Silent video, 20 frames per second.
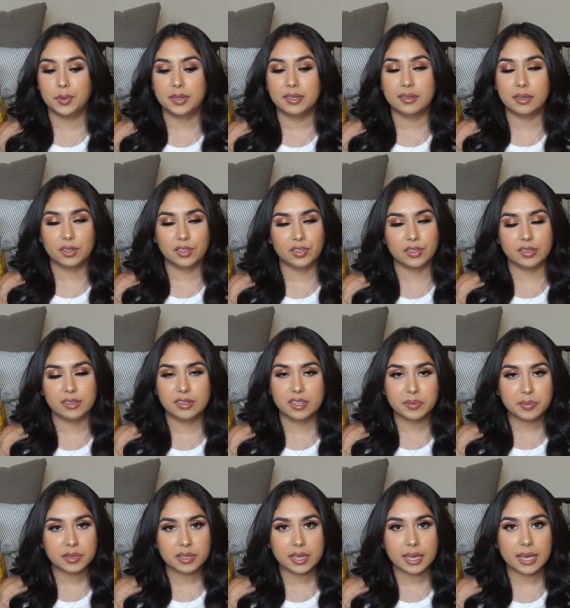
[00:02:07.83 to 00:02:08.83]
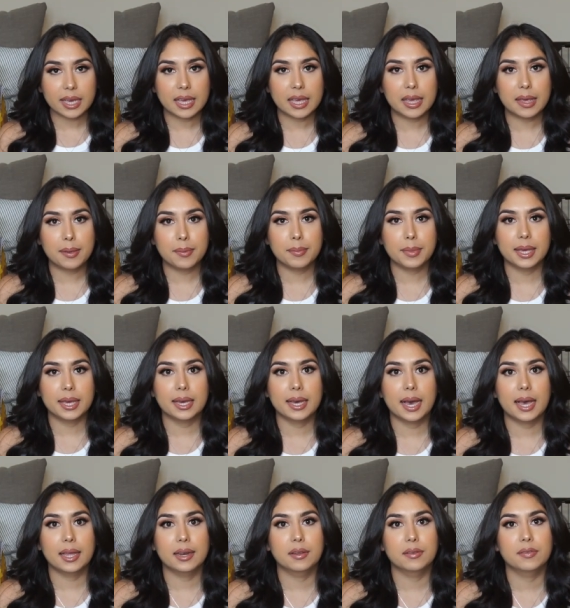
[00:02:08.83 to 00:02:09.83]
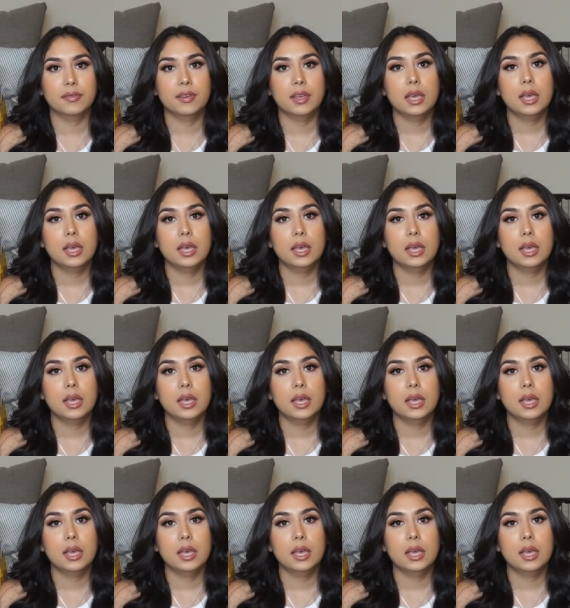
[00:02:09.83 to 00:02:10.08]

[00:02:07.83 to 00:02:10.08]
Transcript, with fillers: essentially stimulate him and kind of